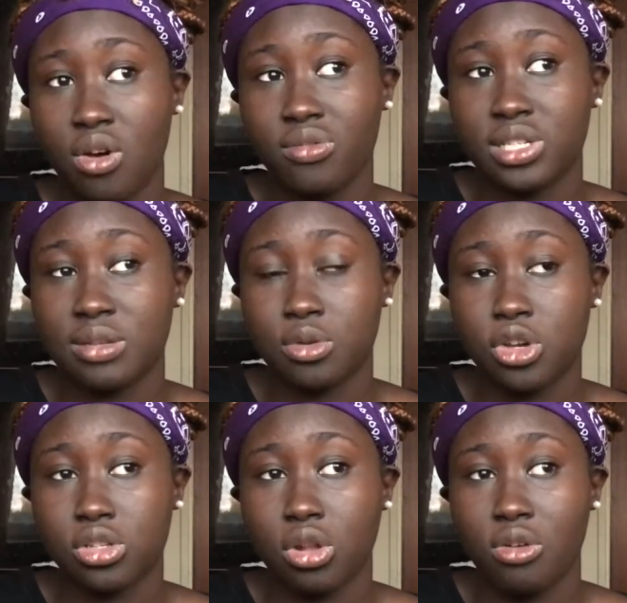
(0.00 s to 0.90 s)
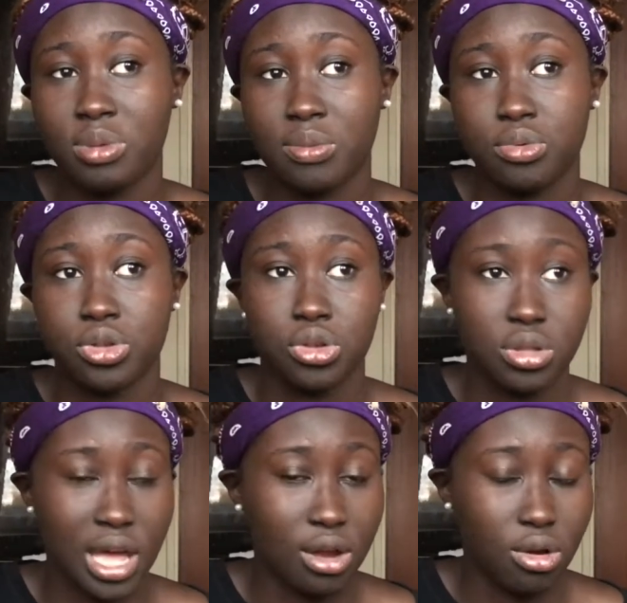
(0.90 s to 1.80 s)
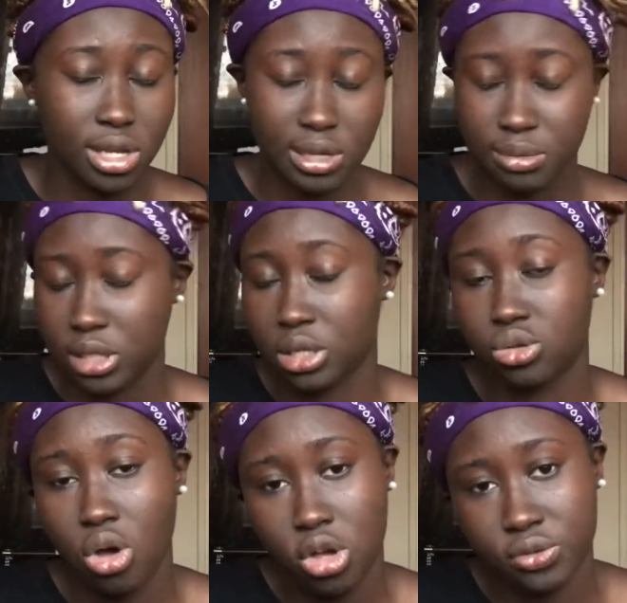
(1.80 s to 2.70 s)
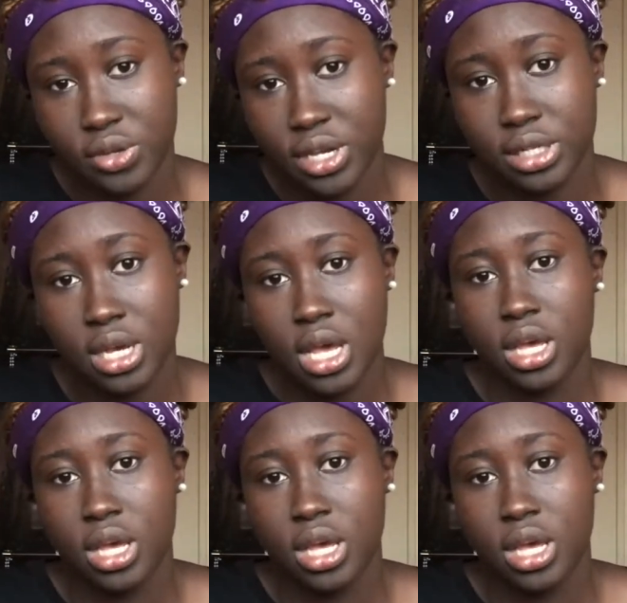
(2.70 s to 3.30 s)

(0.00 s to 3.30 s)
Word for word: Obviously, because a lot of people knew that I got accepted into Oxford,